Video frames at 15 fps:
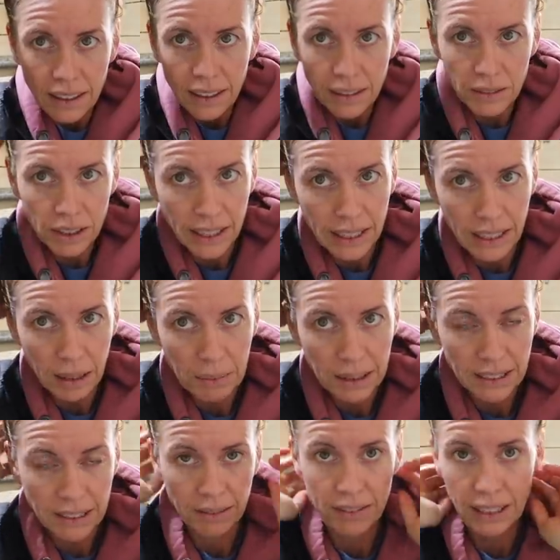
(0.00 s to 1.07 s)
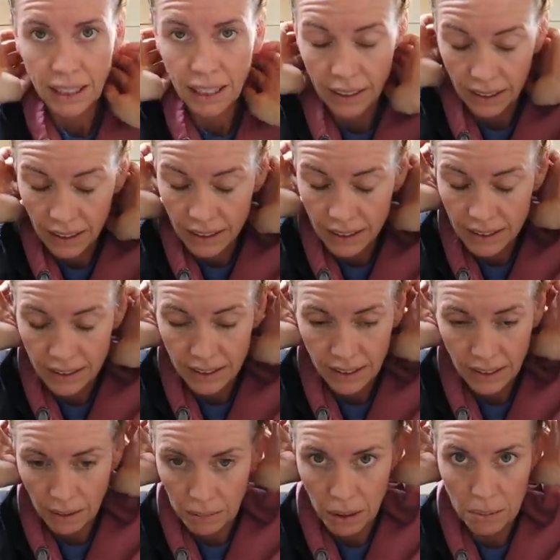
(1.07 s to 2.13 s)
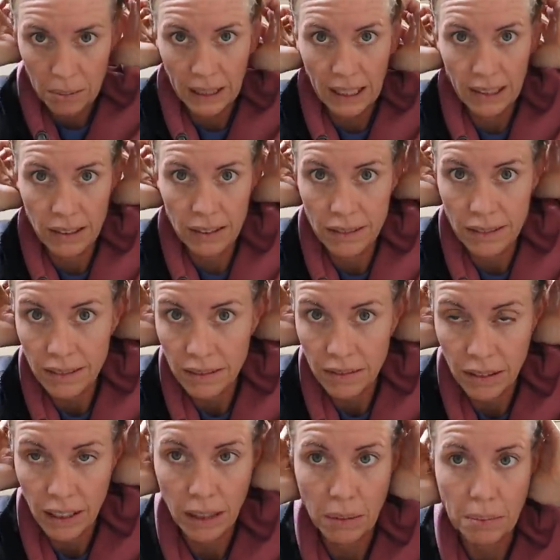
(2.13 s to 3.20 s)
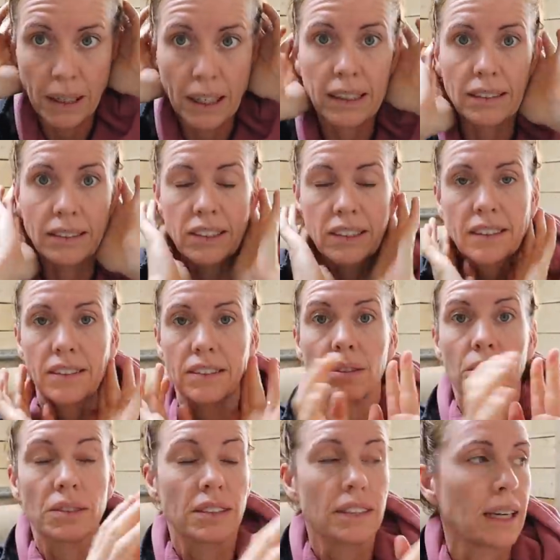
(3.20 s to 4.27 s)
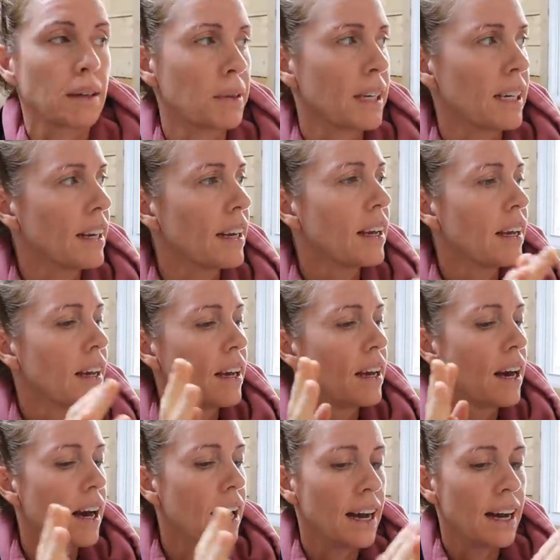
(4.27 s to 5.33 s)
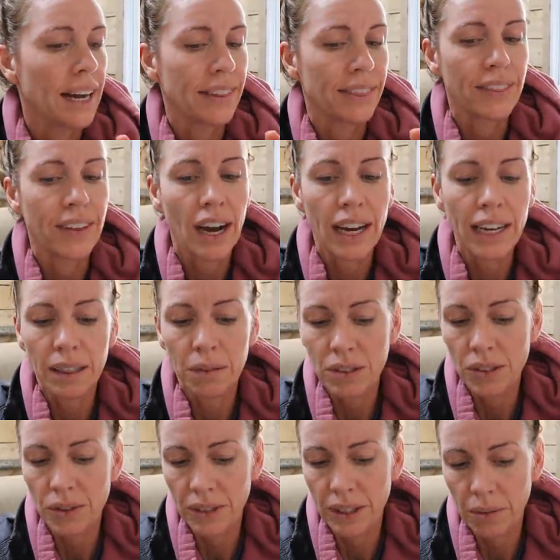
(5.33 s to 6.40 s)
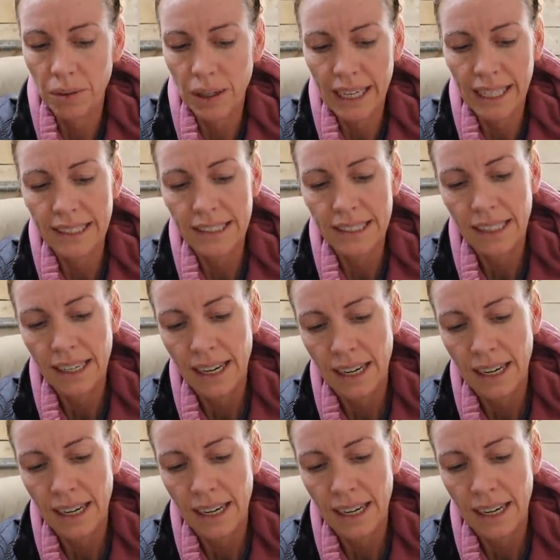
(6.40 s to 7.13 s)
I'm trying to get myself together because I'm hoping I don't fall apart during this whole segment. I thought it was only right.